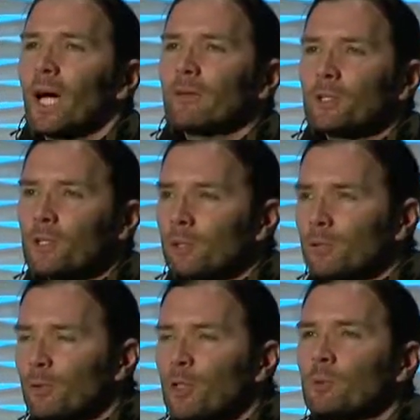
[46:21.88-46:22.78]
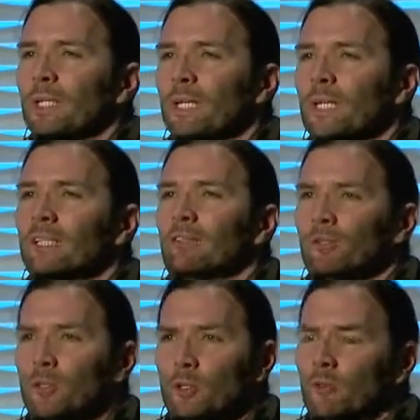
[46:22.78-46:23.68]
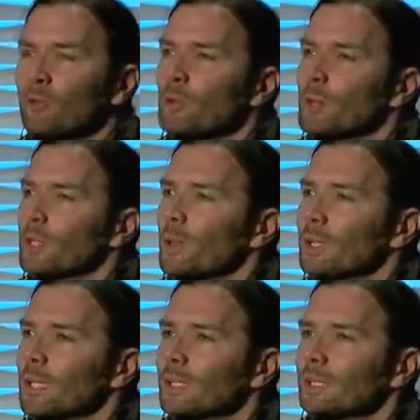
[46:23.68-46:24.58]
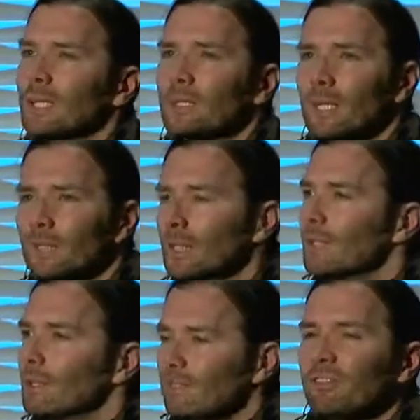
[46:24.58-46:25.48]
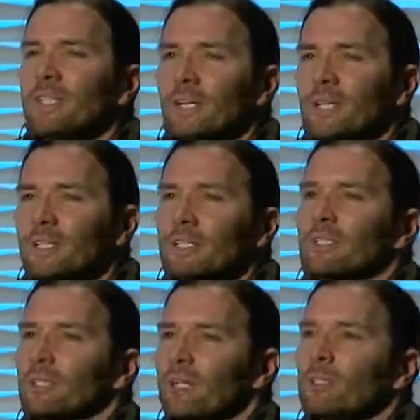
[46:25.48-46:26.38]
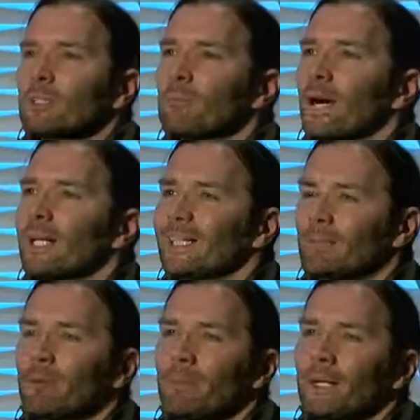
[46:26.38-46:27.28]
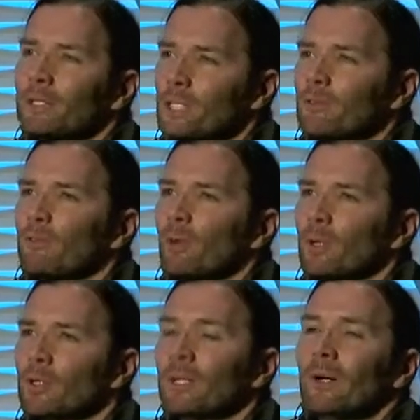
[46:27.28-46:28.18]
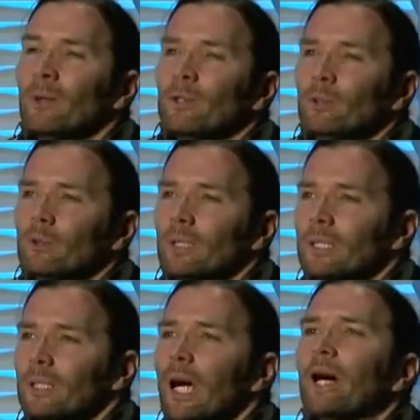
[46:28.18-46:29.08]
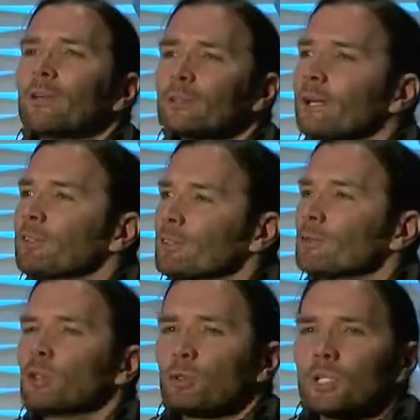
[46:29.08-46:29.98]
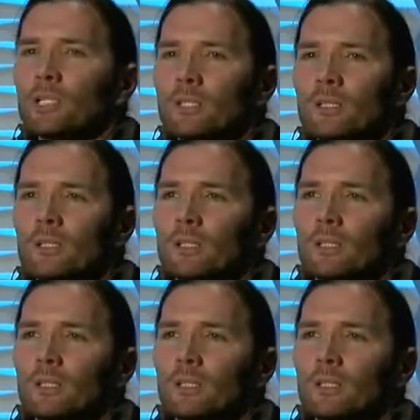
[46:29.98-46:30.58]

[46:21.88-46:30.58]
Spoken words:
there's certain foods we eat and certain foods we don't eat that they feed us to cleanse our body, and it prepares us for the other levels of nutrition